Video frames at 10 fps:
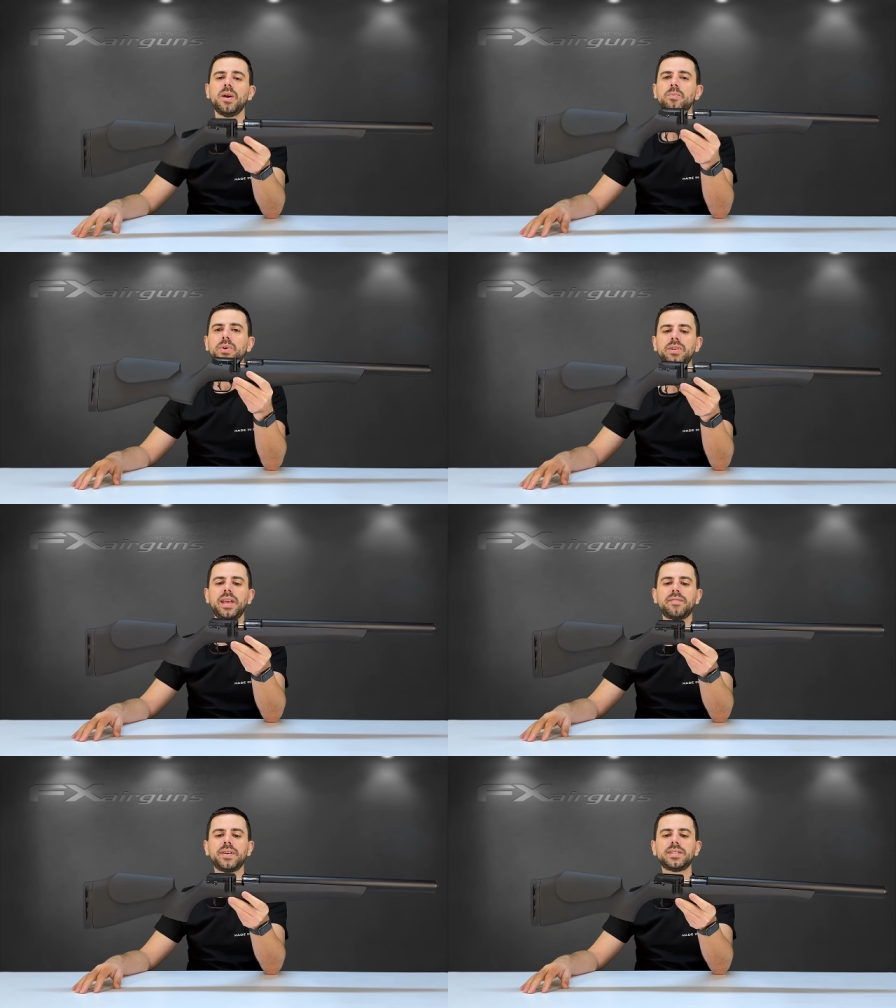But on the
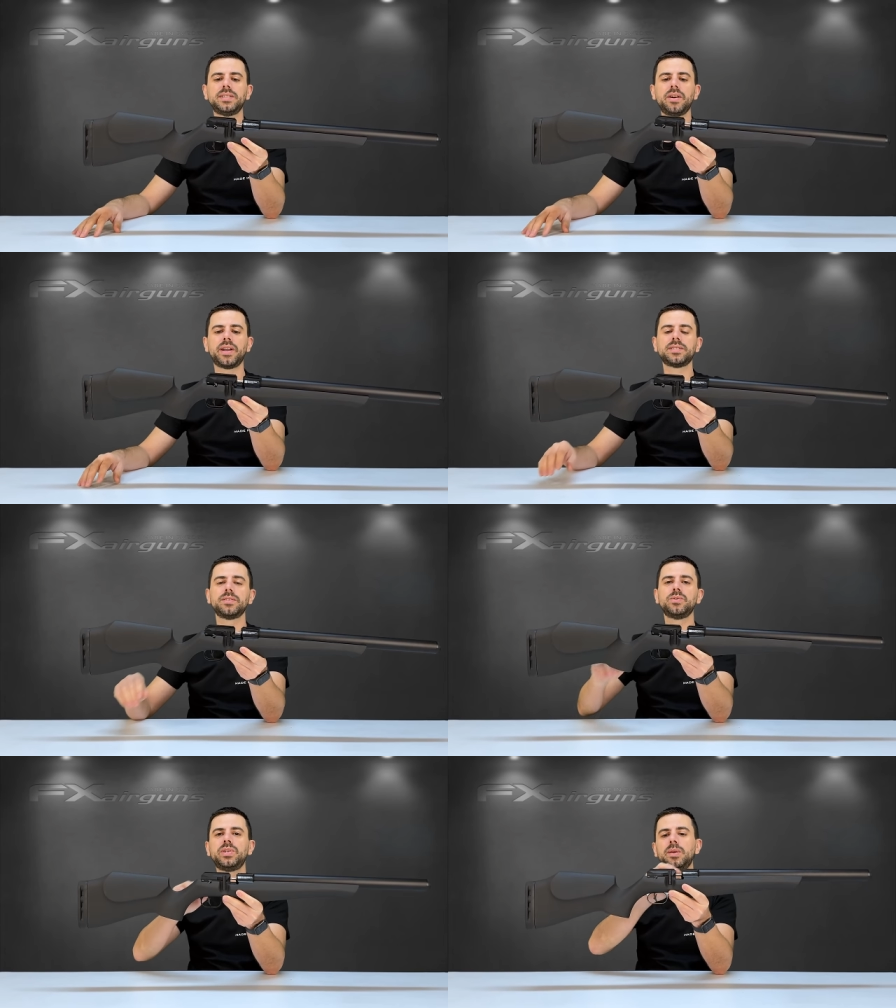F X D R S,
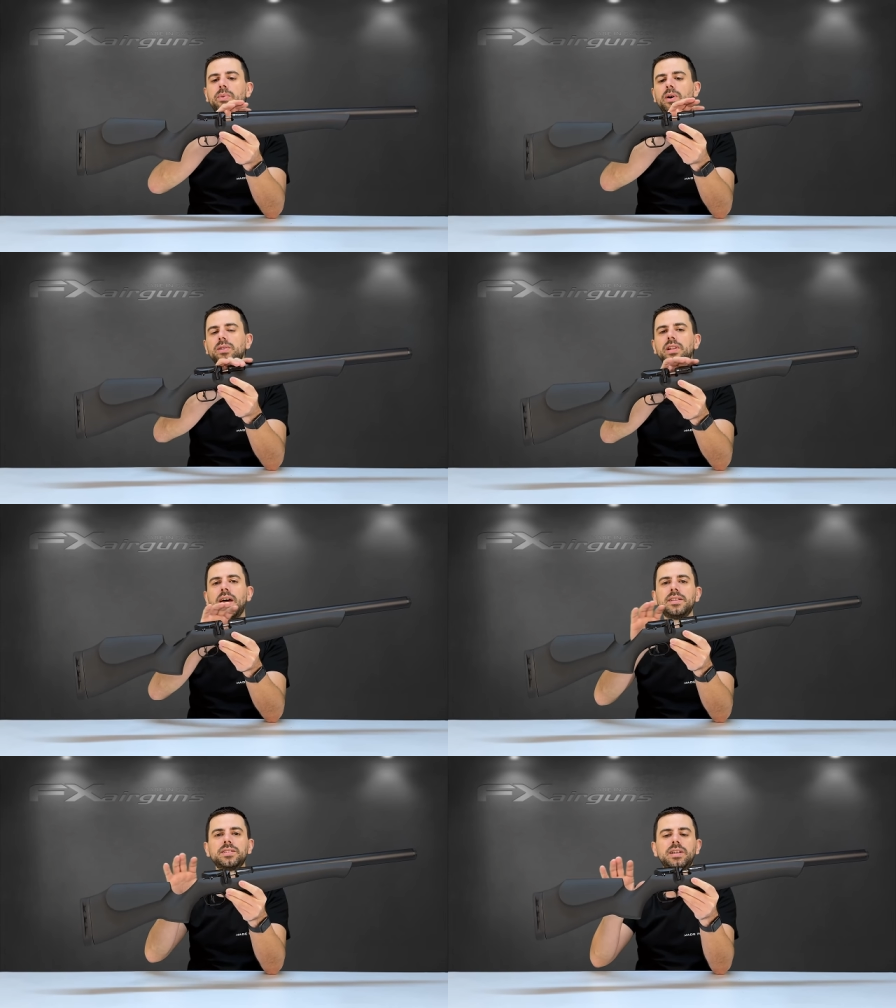to keep all the
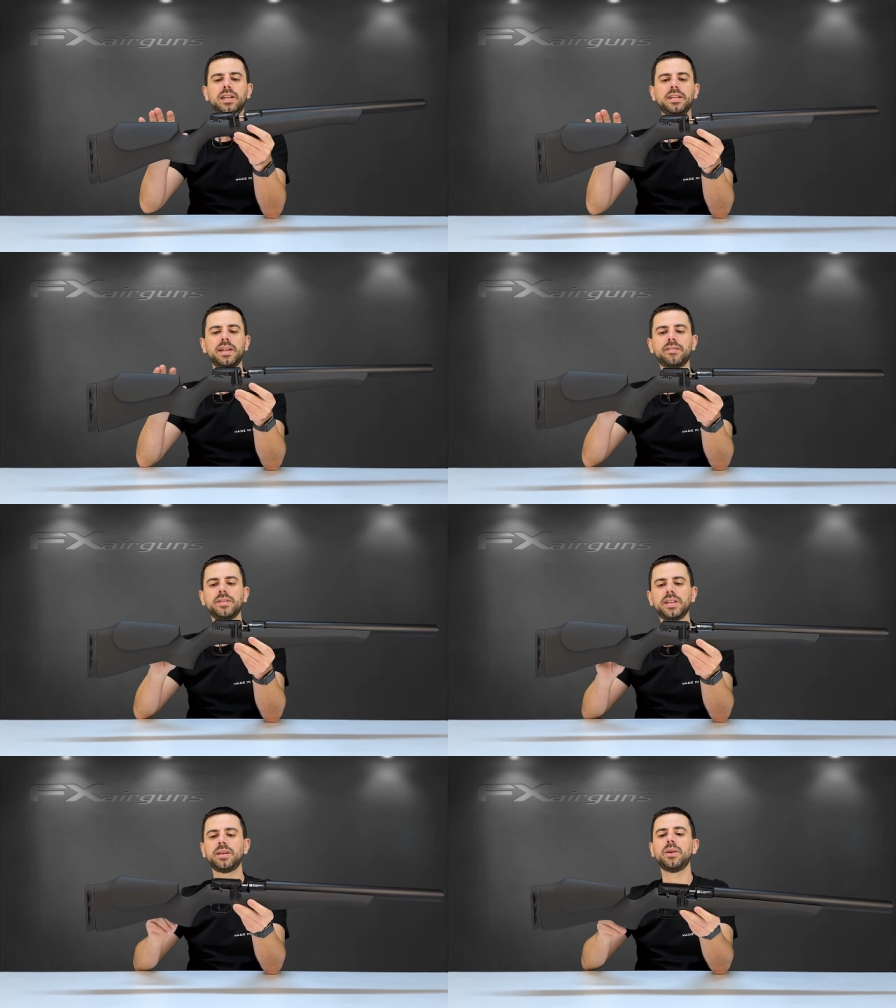lines clean and
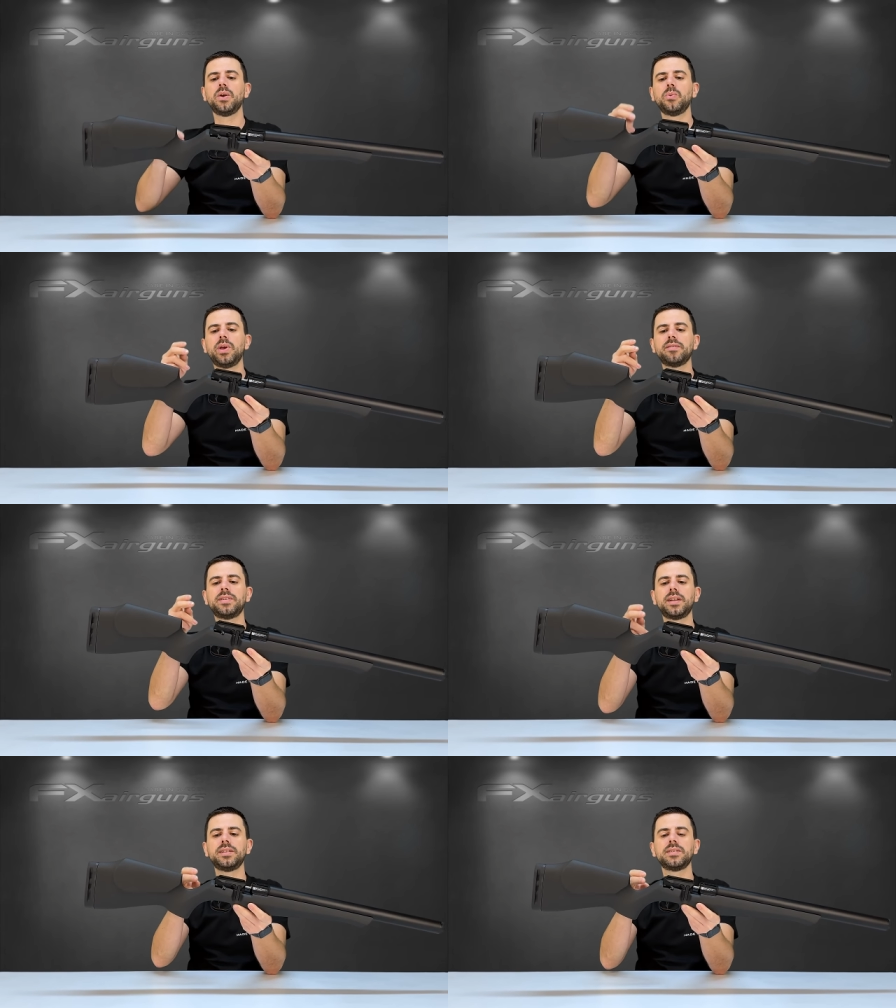everything, we have
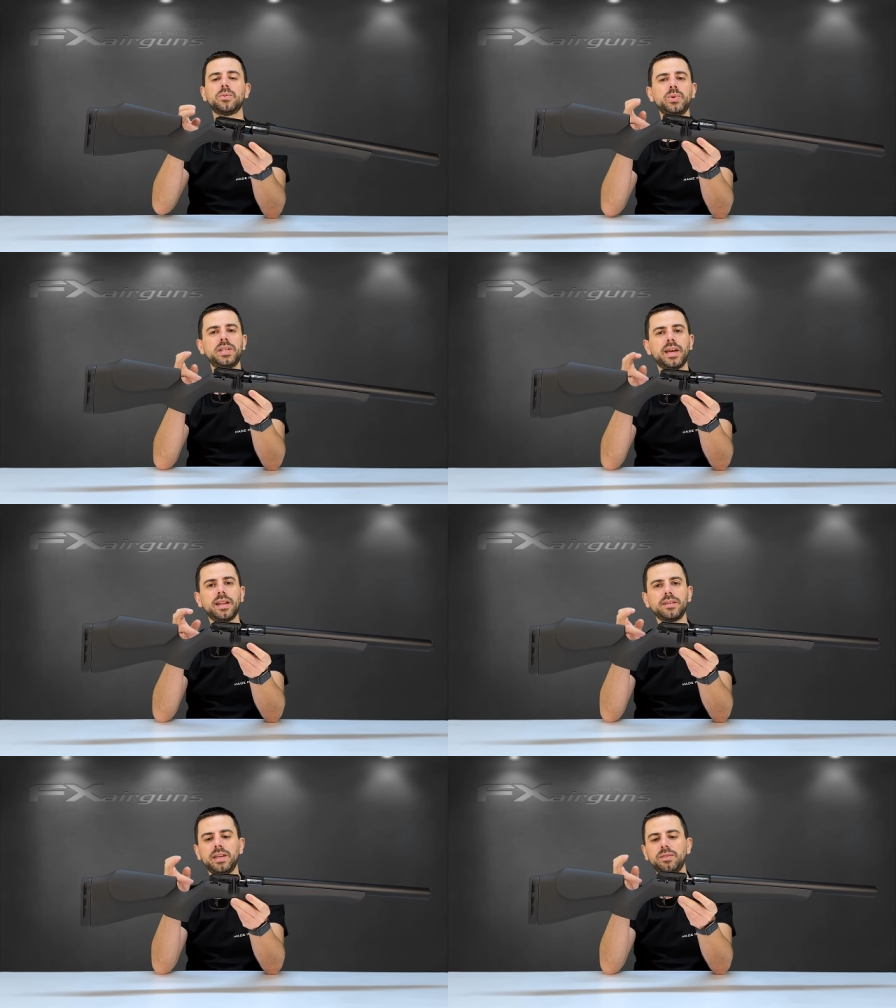done it with an
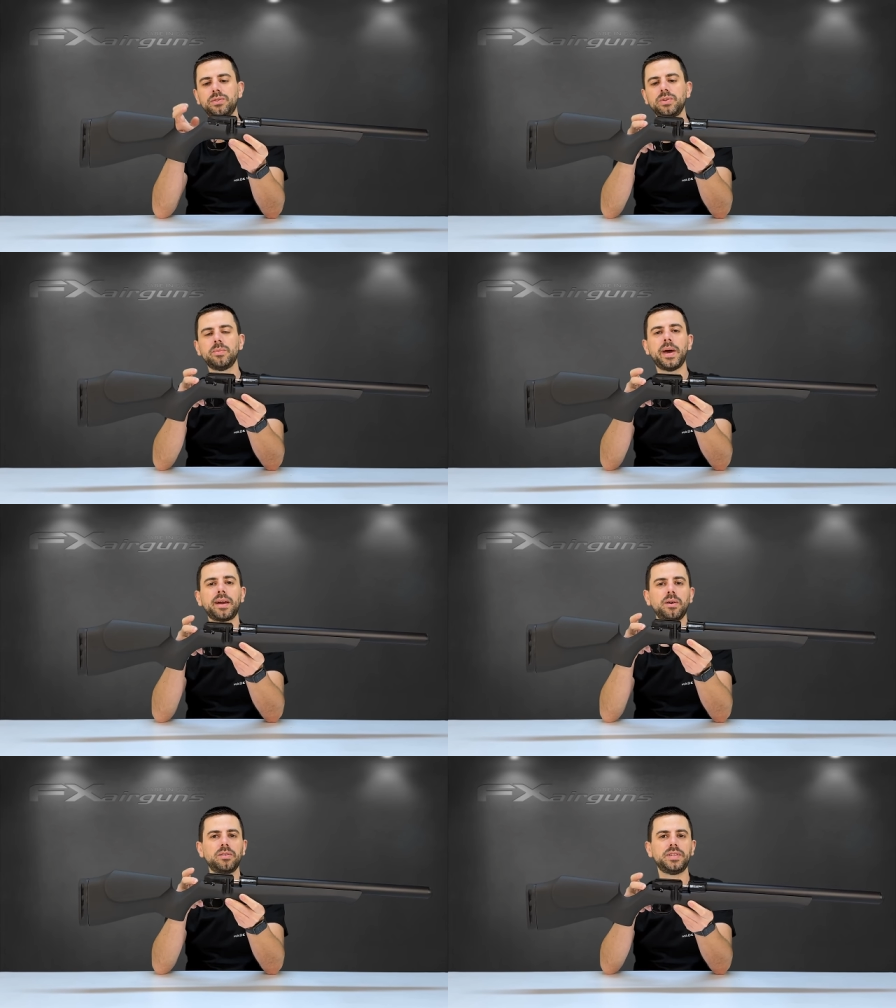Allen key through the
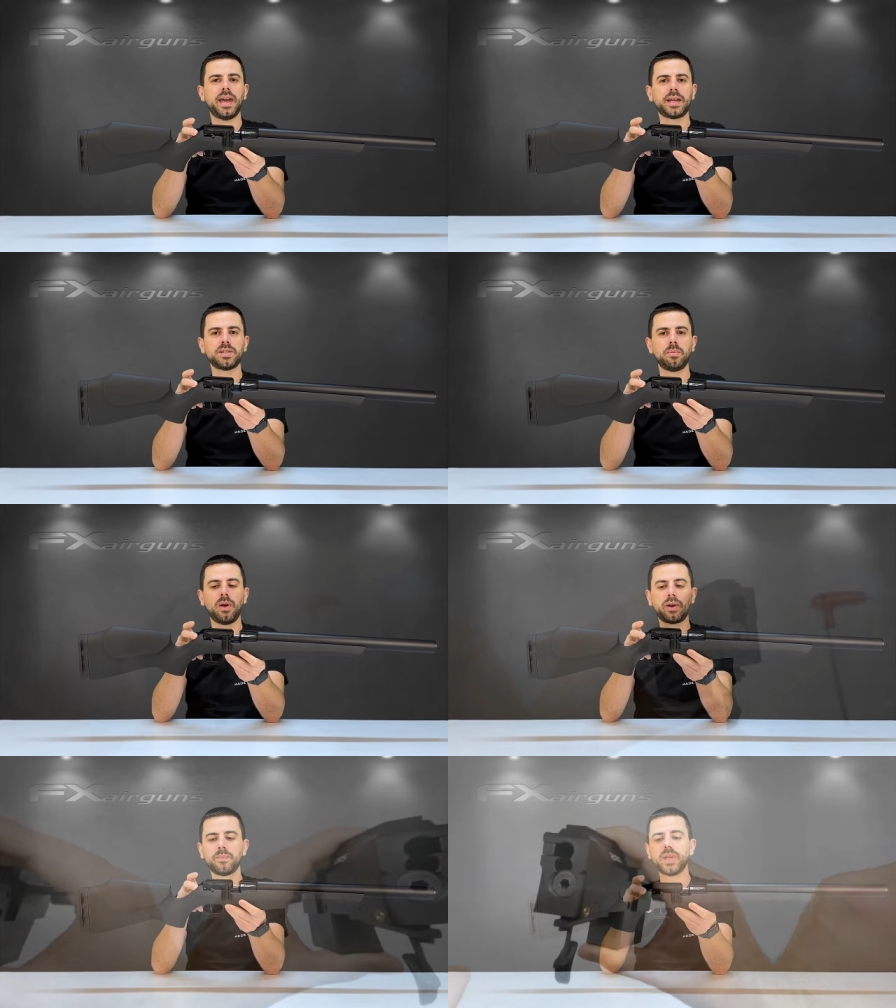back of the action block,